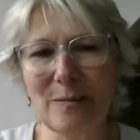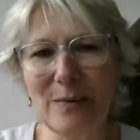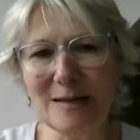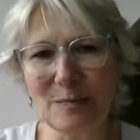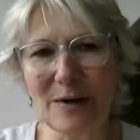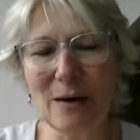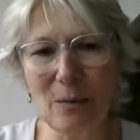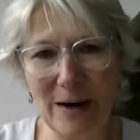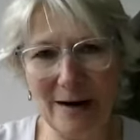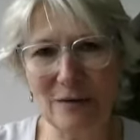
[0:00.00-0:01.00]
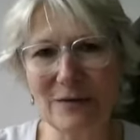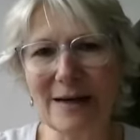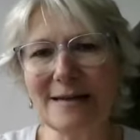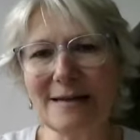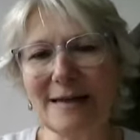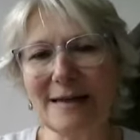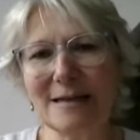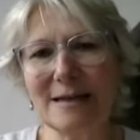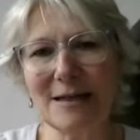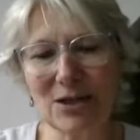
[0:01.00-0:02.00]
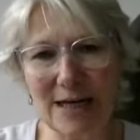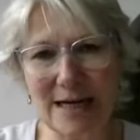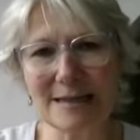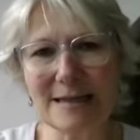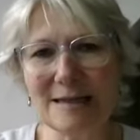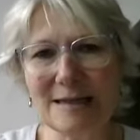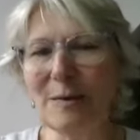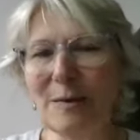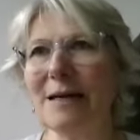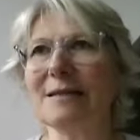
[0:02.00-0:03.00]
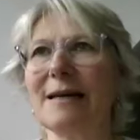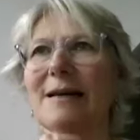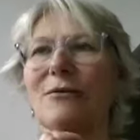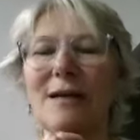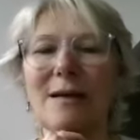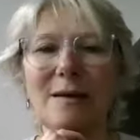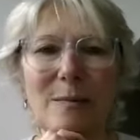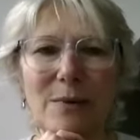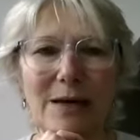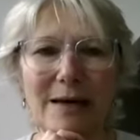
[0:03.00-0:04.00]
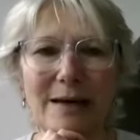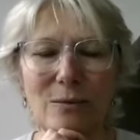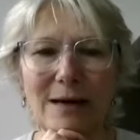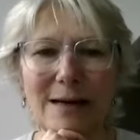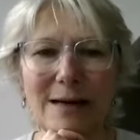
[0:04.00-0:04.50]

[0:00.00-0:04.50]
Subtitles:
please be aware of that chairs and speakers can only appear in